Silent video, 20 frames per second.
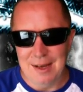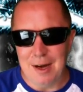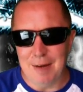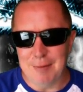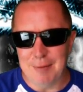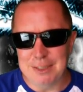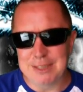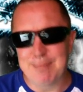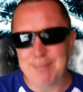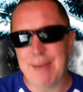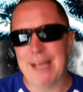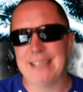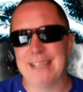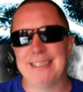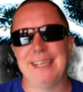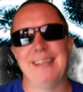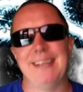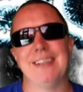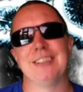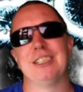I'm
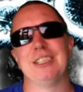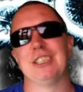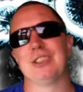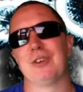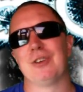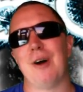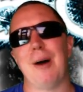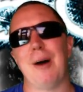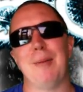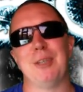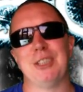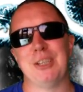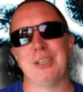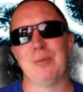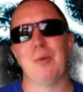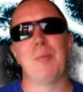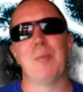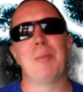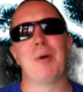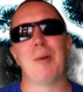expecting the
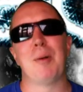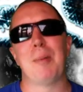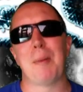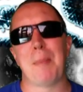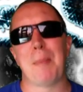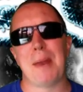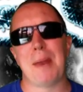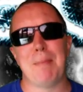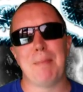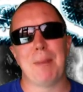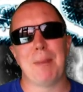subscribership will probably